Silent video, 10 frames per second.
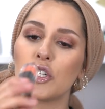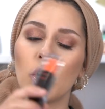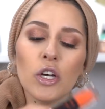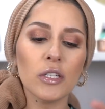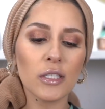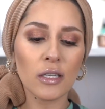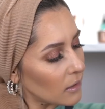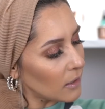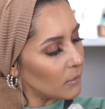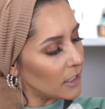Shot.
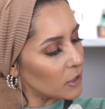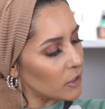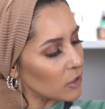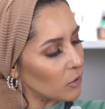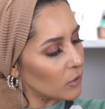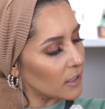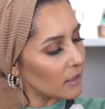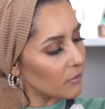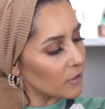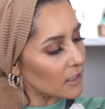I'm literally
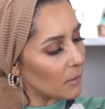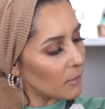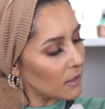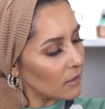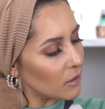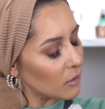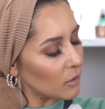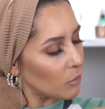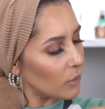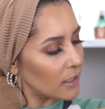sorted for summer.
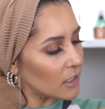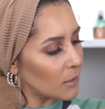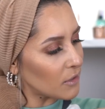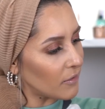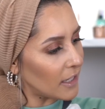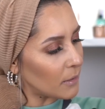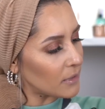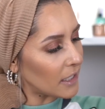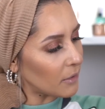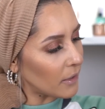In terms of
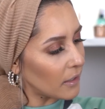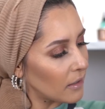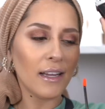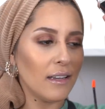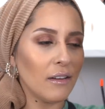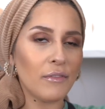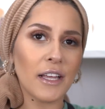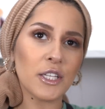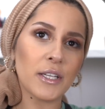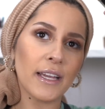lips anyway. I love
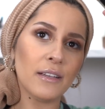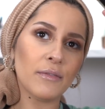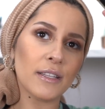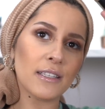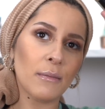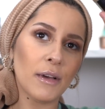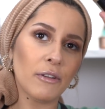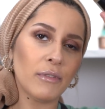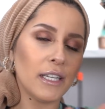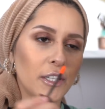that shade for the summer, I
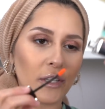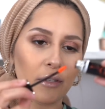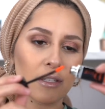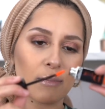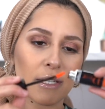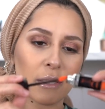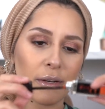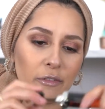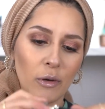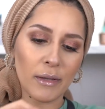really do. Especially when
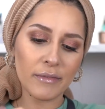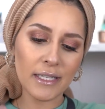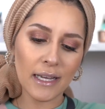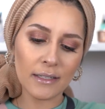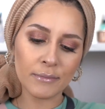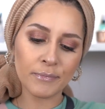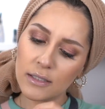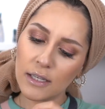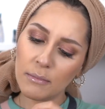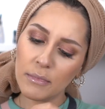I've got a bit of a tan.
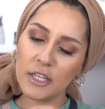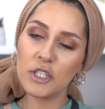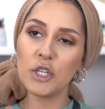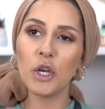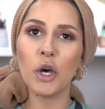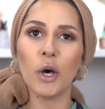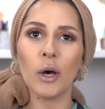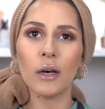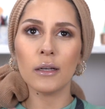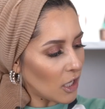De
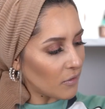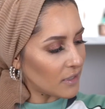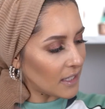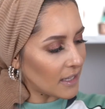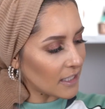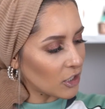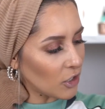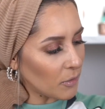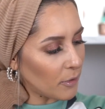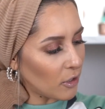Mesure. Obviously this
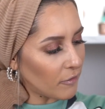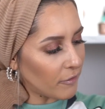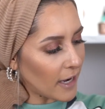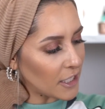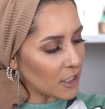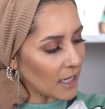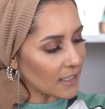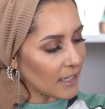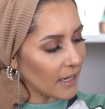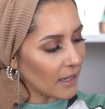got to be all French,
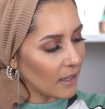hasn't it?